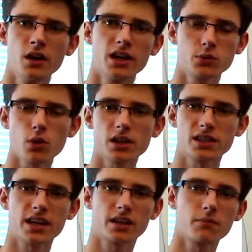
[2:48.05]
as well as
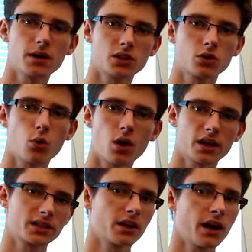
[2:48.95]
getting a much
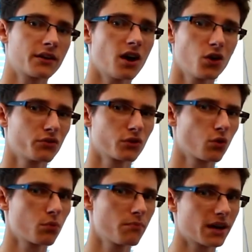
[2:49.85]
quieter and
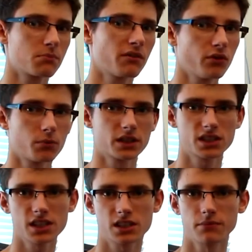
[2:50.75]
overall better performing
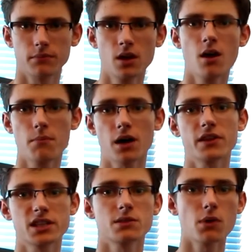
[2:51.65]
system but
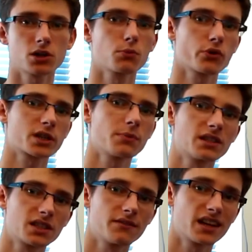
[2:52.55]
this is much more
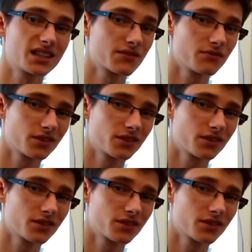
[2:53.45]
expensive and is